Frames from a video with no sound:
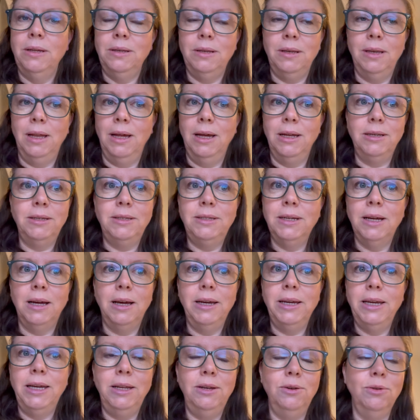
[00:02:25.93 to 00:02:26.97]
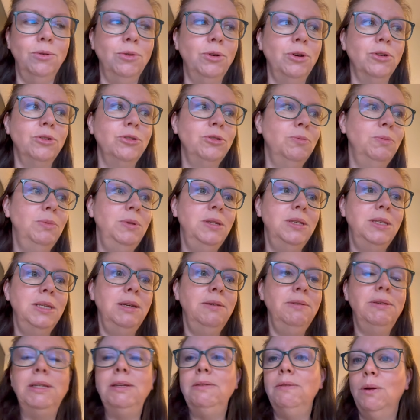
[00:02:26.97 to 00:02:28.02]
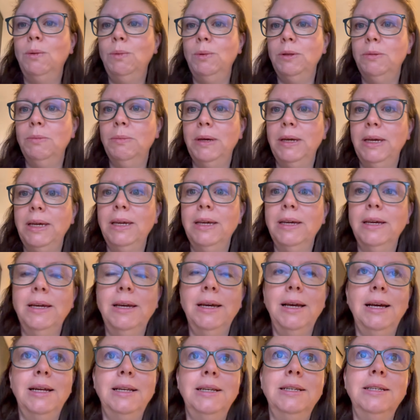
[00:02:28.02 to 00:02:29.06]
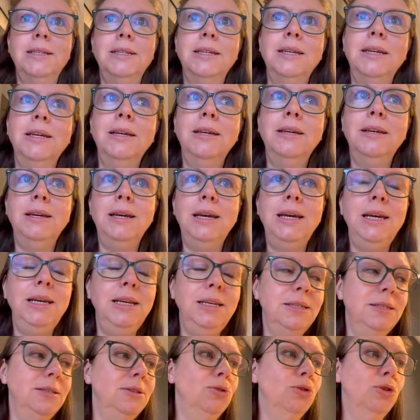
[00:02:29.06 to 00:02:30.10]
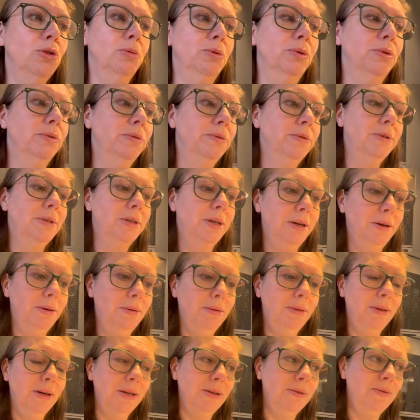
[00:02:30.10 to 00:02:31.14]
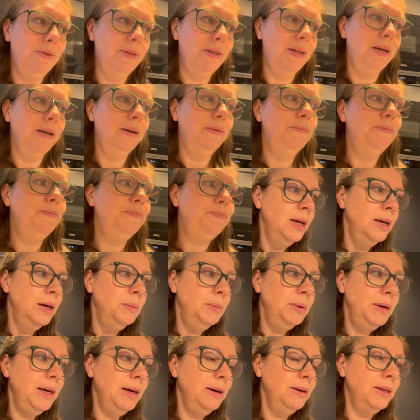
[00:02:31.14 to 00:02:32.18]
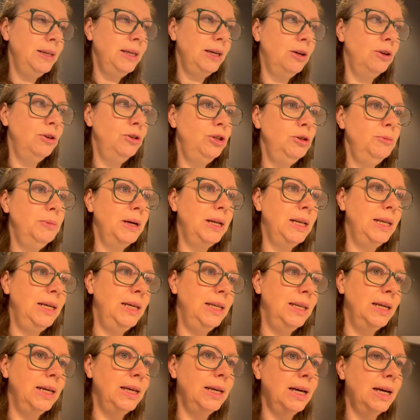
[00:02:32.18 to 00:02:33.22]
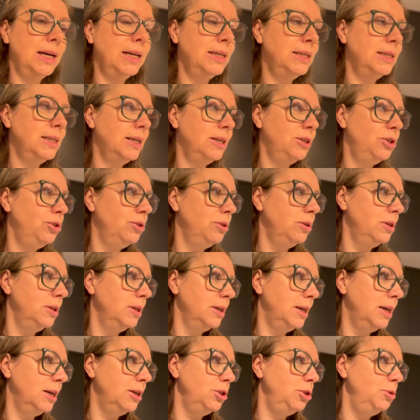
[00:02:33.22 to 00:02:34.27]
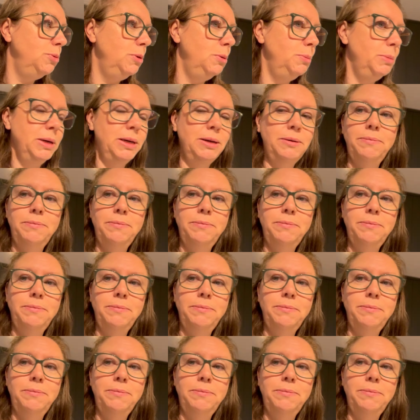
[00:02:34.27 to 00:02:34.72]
like dying or got something seriously wrong with me, and it is normal. So thanks for that. But yeah, I'm gonna get on and do my cleaning and I shall catch you in a bit.